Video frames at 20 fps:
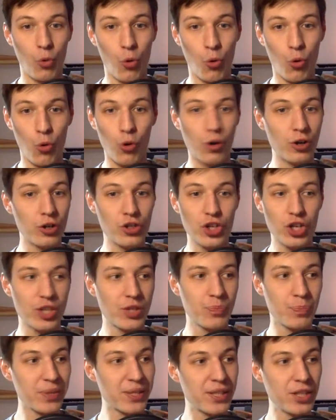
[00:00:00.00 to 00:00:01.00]
or
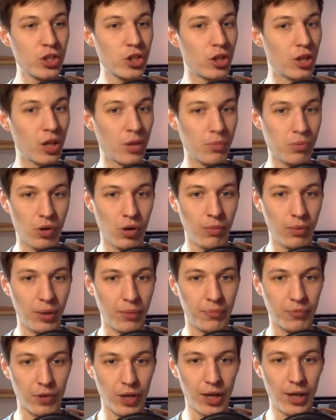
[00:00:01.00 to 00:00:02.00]
just positioning
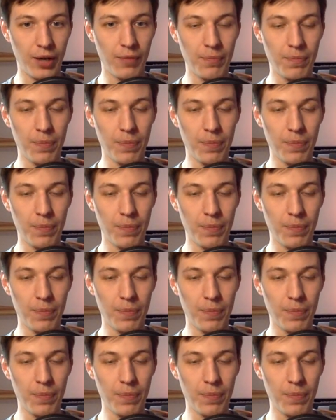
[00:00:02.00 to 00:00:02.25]
problem, right?